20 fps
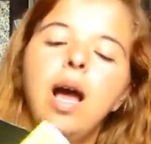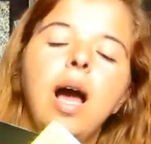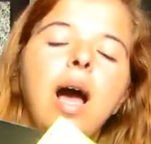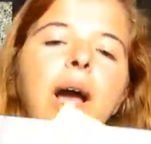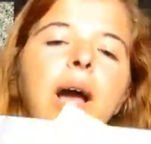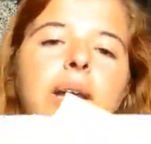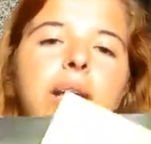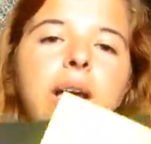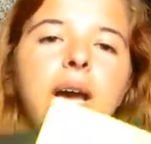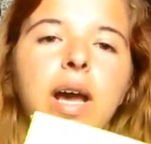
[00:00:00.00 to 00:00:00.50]

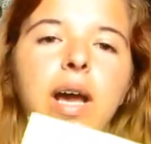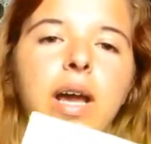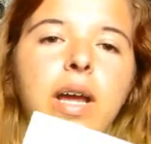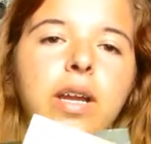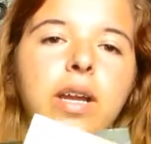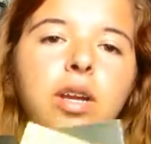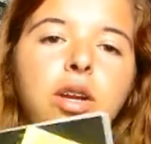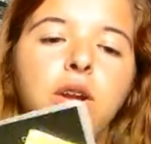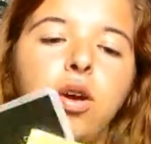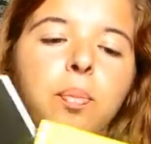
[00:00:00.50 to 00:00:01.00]
I got
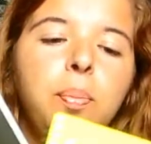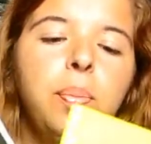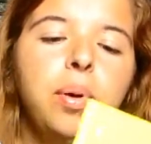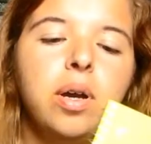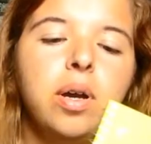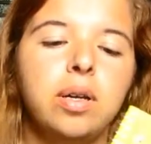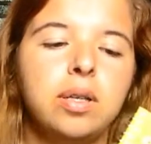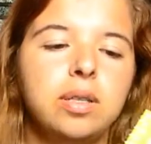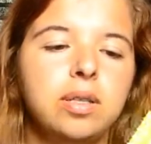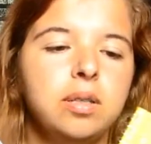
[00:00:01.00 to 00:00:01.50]

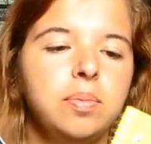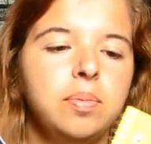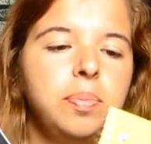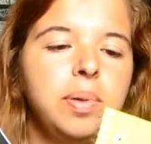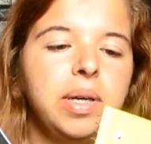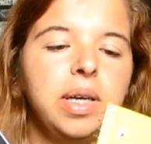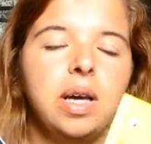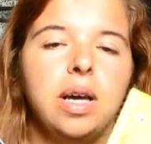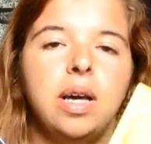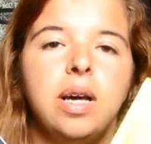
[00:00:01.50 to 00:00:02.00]
notebooks
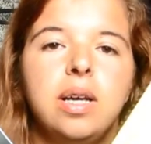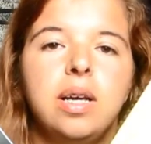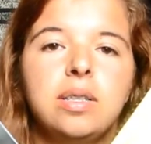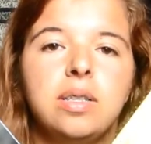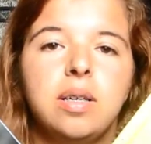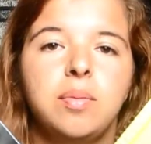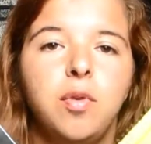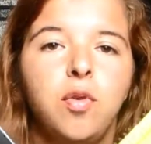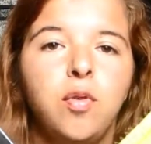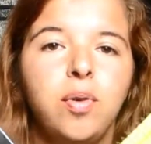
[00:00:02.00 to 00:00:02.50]
because
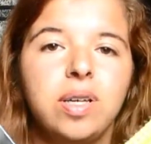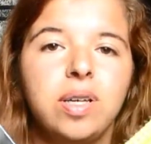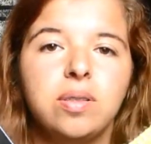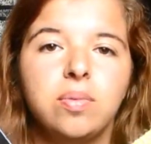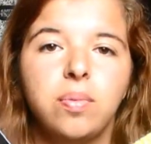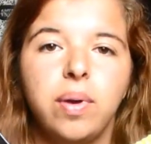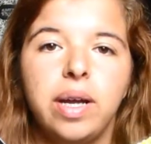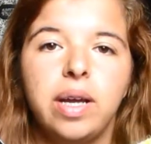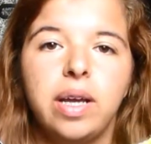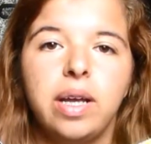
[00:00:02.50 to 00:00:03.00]
I'm always
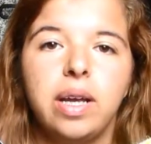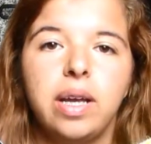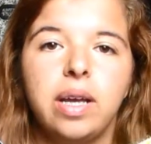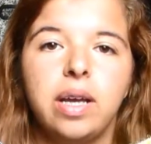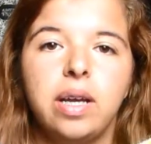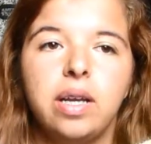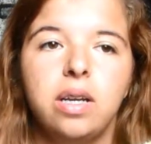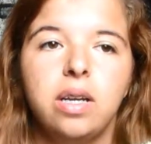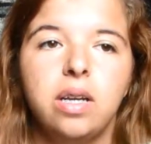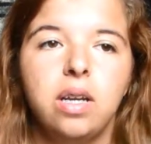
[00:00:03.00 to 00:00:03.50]
writing
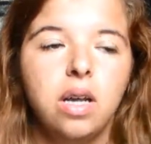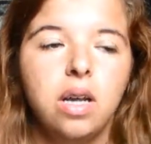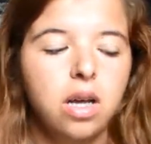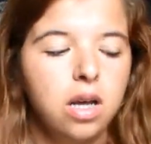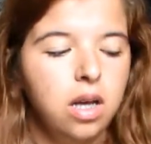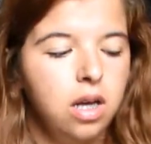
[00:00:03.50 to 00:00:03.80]
and